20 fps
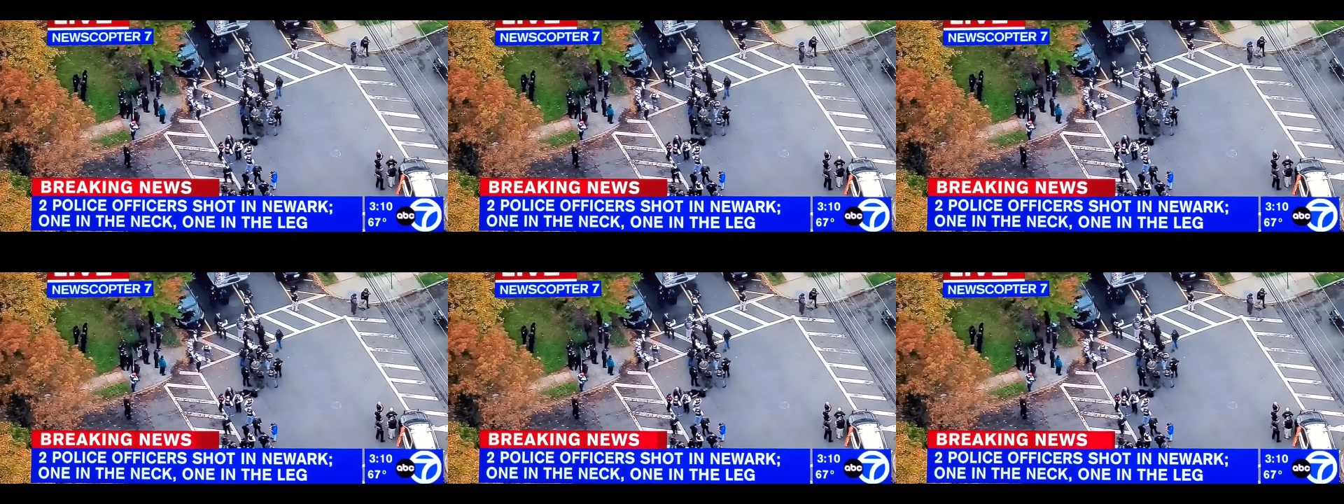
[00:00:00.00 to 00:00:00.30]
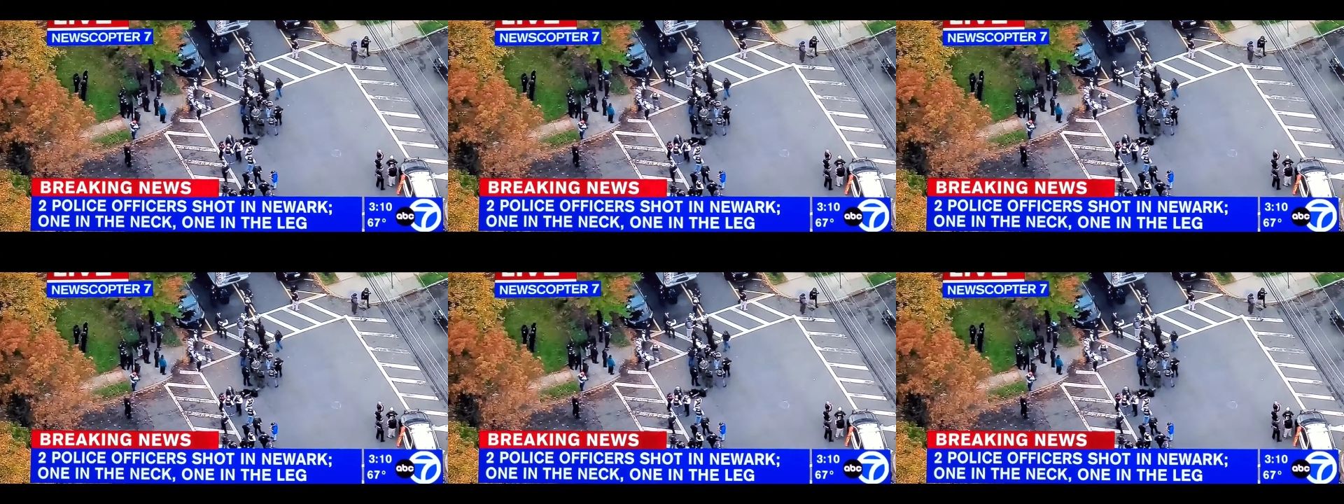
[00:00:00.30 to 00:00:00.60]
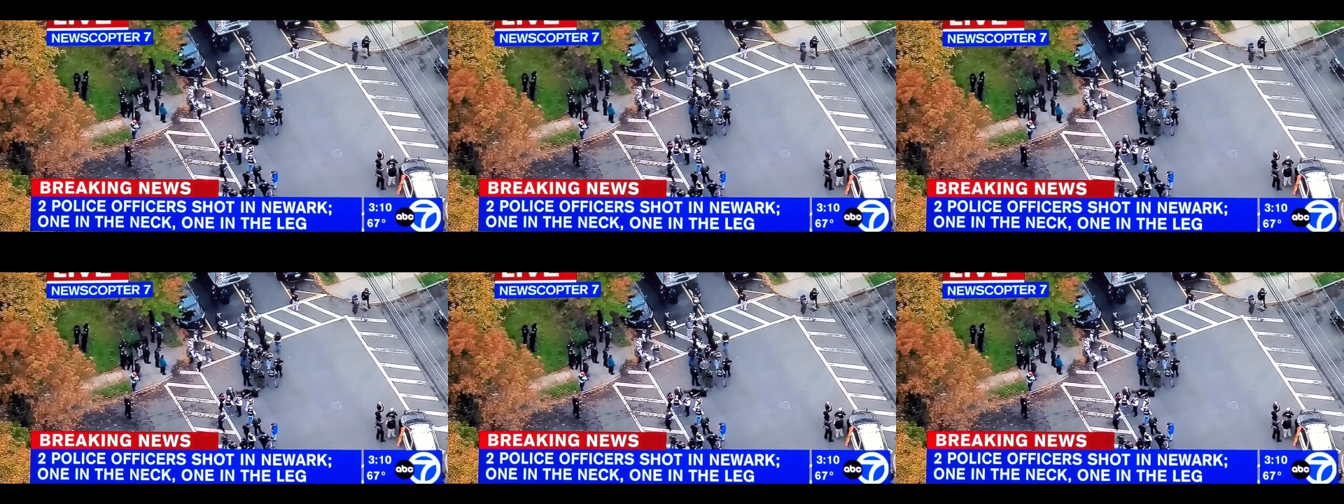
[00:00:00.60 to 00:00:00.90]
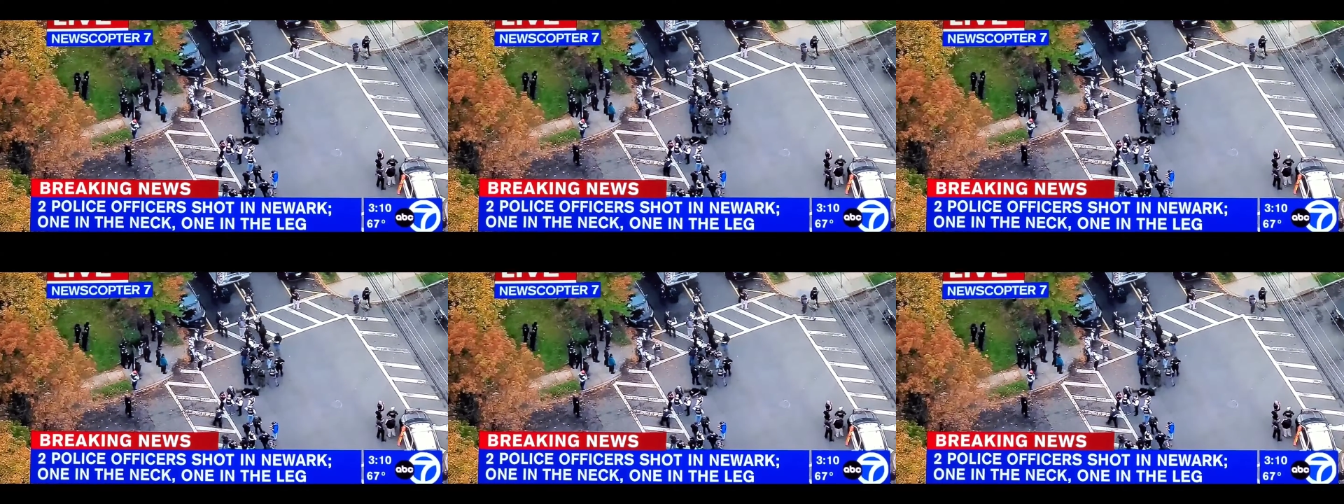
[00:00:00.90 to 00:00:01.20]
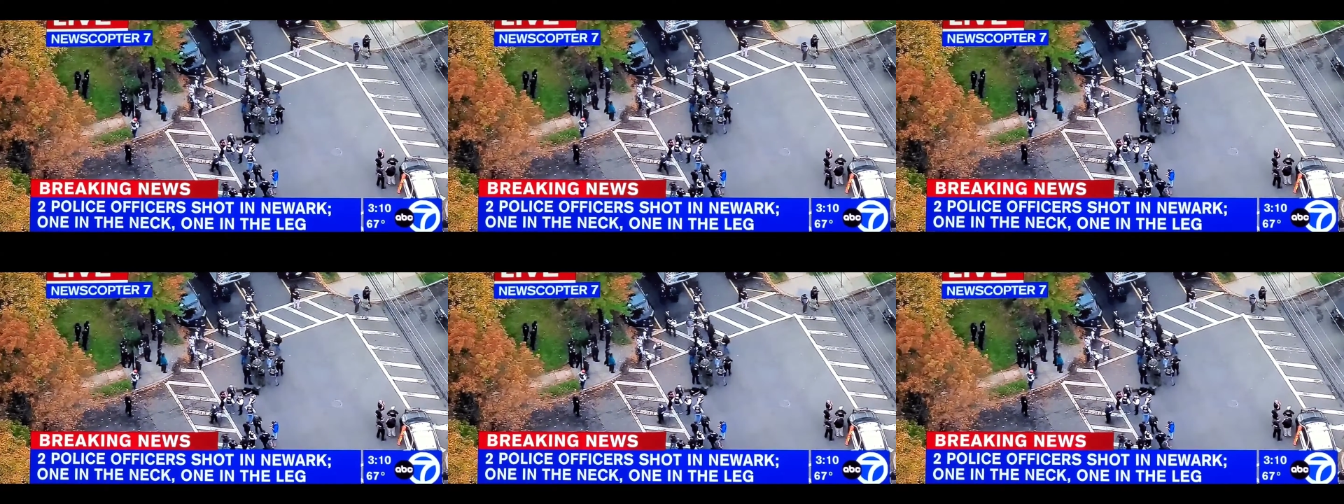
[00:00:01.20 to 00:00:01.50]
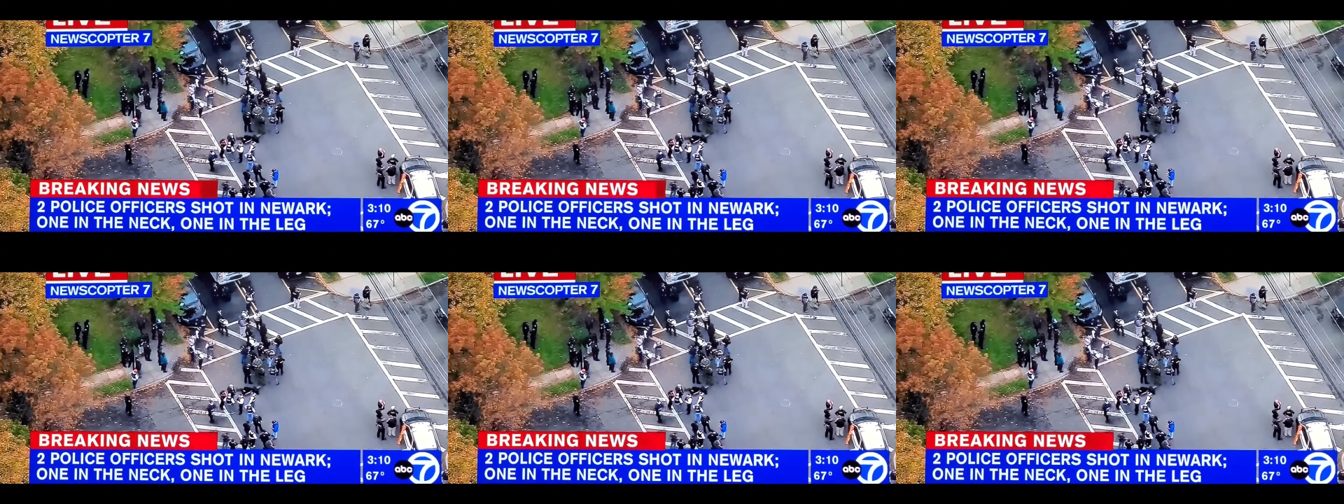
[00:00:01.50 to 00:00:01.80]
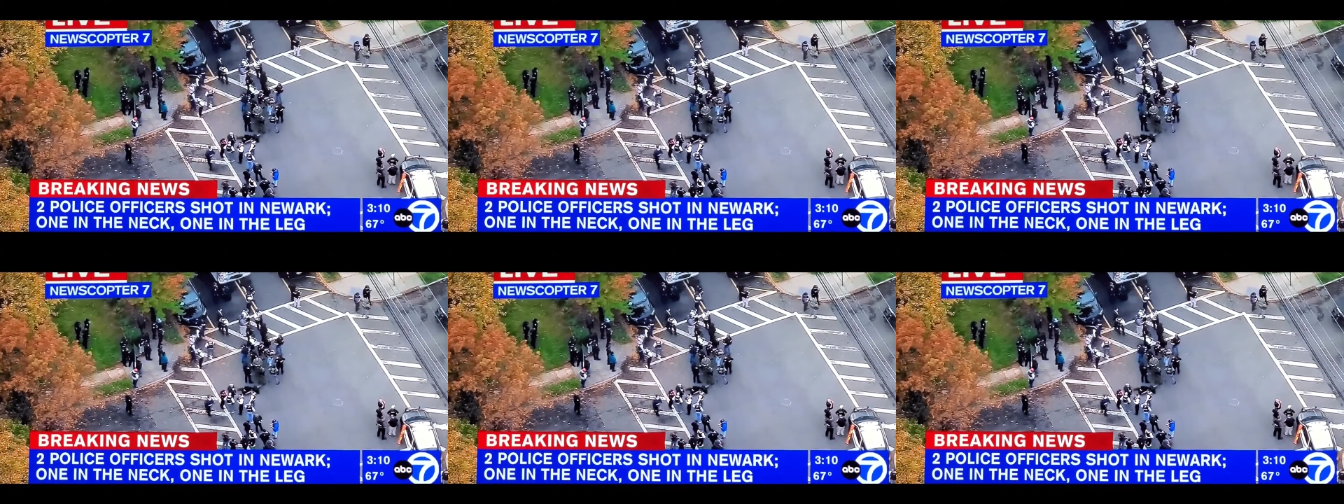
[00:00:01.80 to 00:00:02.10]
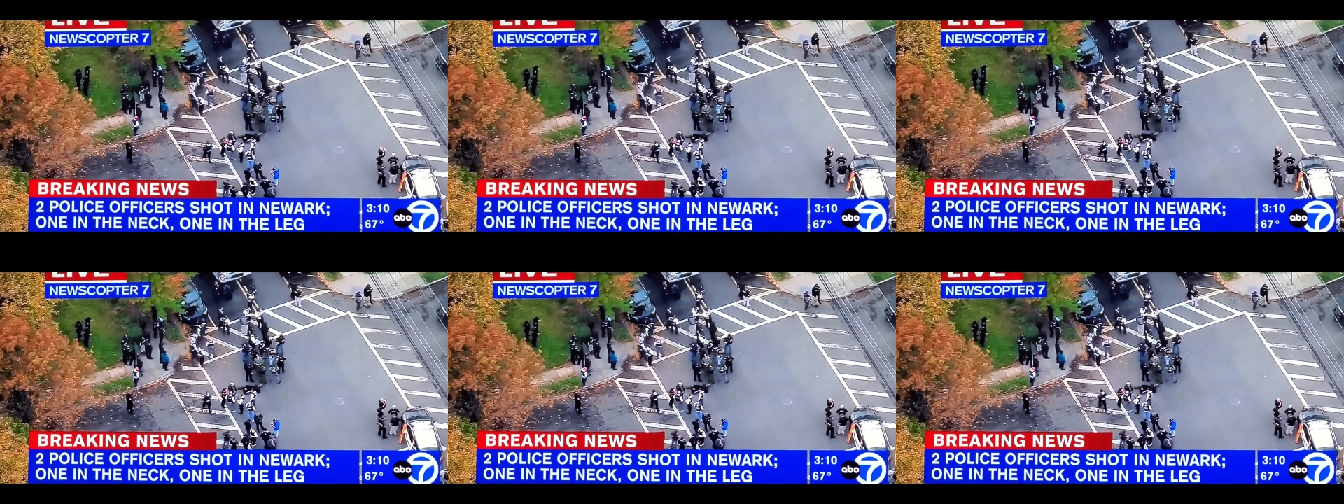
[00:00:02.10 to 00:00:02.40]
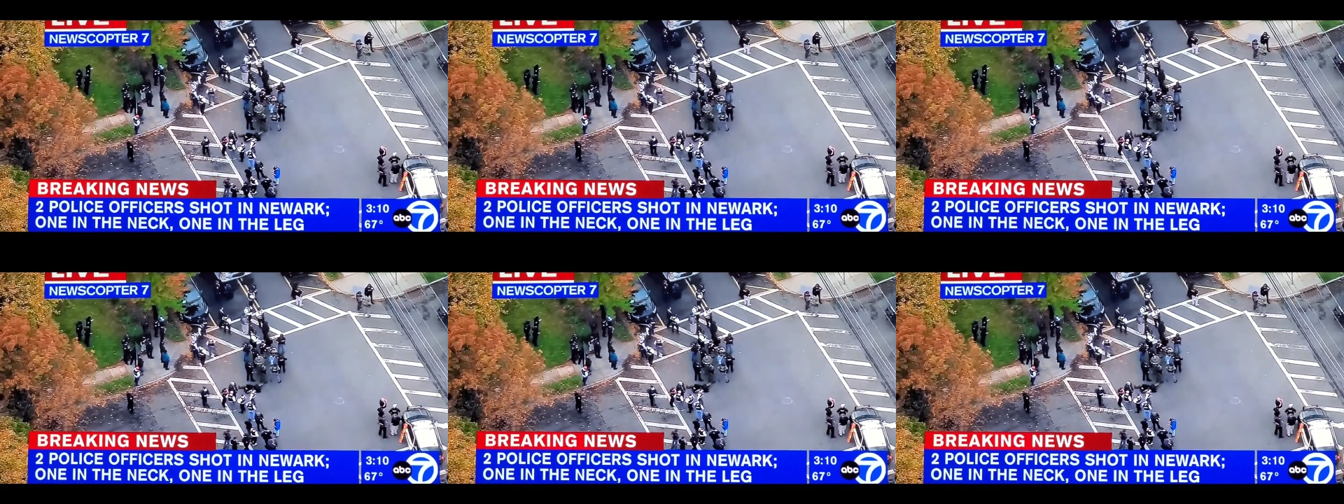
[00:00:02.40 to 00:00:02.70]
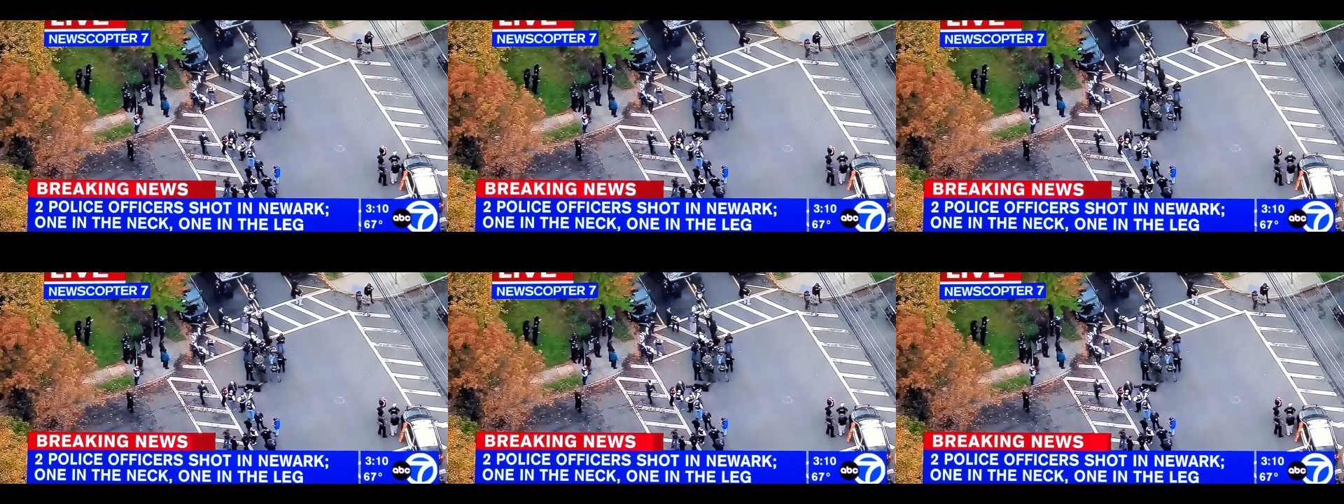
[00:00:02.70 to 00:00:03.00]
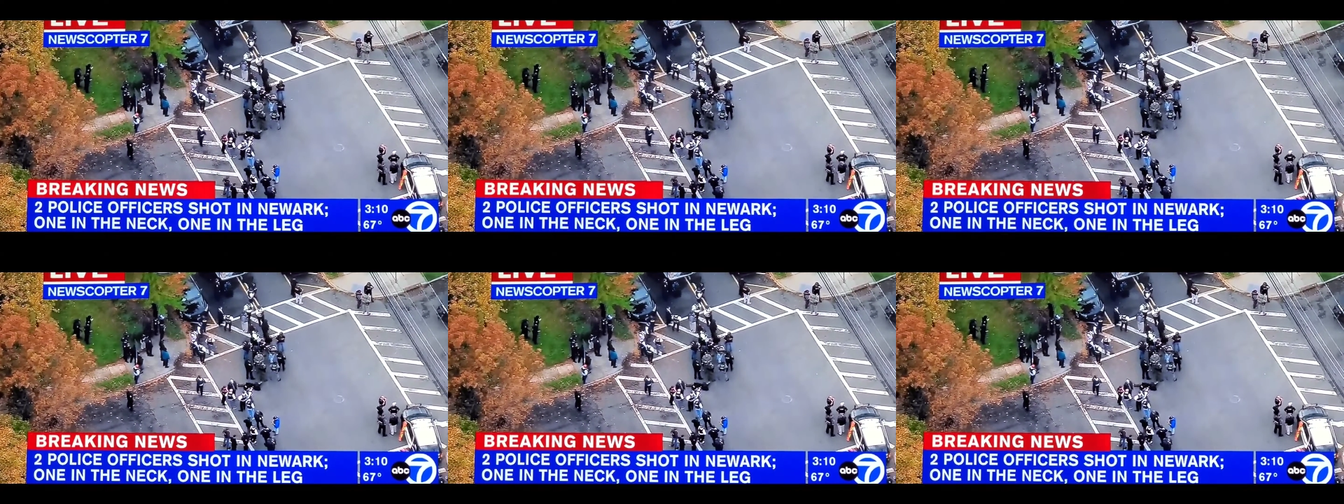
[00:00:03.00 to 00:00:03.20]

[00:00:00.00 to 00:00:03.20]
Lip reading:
No face is visible, so there are no lips to read.